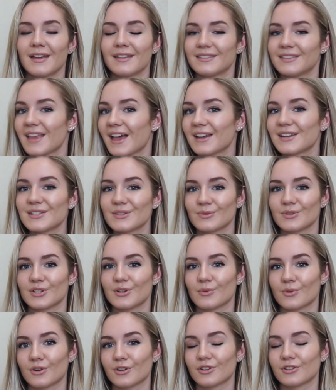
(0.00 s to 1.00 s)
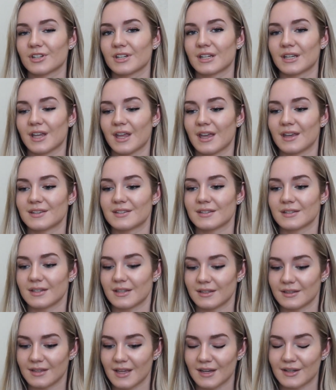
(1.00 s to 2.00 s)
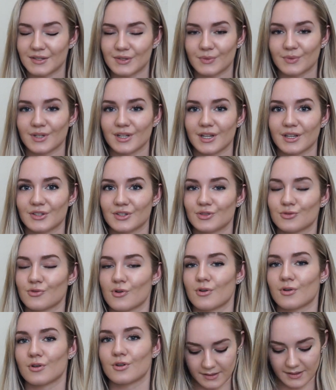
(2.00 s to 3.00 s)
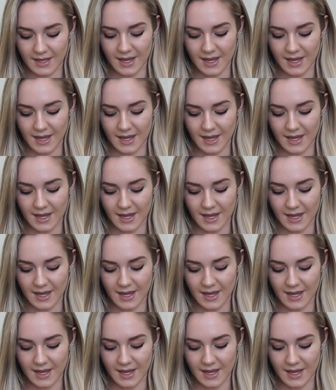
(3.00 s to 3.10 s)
that is when you work your dedication and that is when it gets stronger.